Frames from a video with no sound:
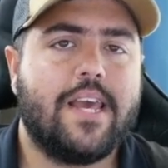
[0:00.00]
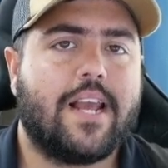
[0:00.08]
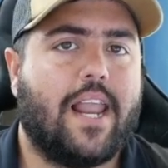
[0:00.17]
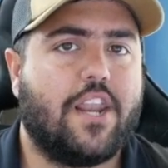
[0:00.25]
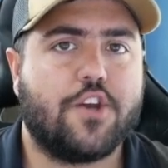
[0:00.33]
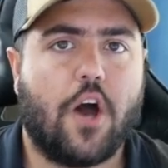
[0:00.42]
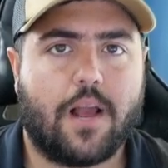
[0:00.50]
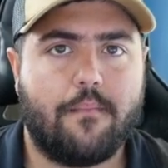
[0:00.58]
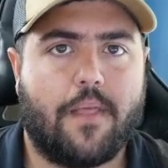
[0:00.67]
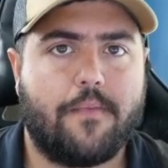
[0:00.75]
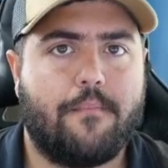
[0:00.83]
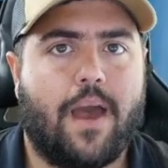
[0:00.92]
kind of talk
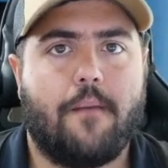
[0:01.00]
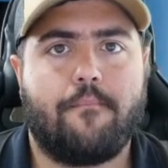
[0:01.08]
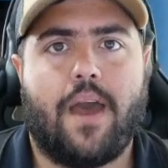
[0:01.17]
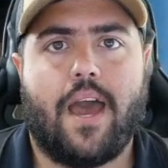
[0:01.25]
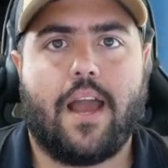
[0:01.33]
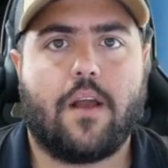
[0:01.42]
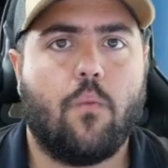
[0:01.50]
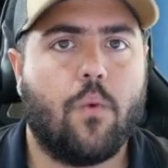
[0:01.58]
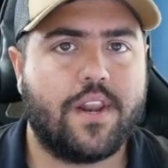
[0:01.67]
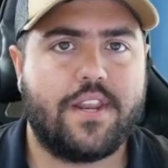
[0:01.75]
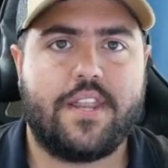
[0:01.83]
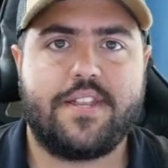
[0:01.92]
about the map pack,
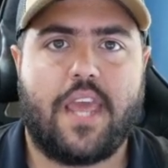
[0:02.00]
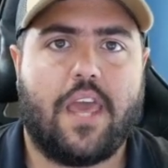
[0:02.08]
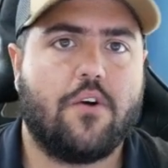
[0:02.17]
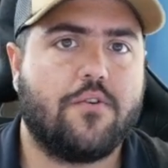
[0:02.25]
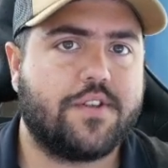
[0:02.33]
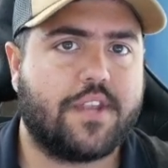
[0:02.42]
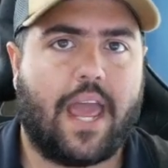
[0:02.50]
what it entails,